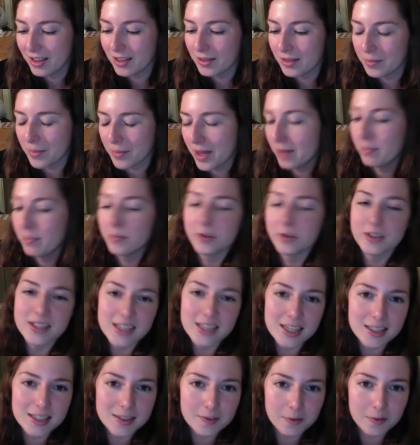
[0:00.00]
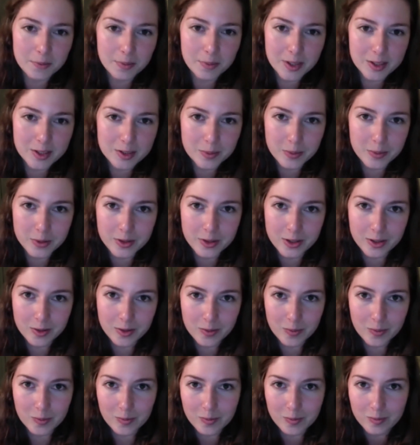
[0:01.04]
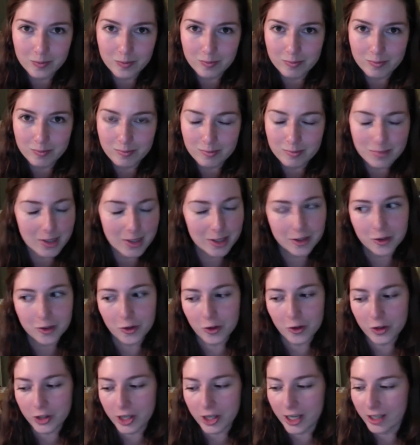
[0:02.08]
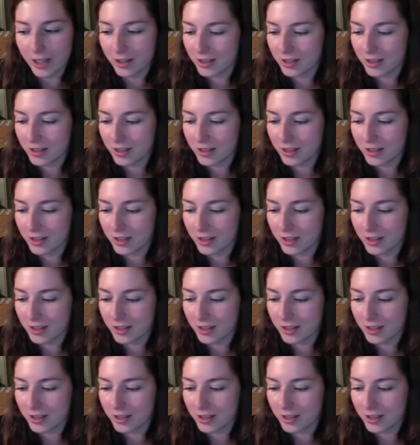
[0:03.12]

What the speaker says: made more sense for me to put them in an order I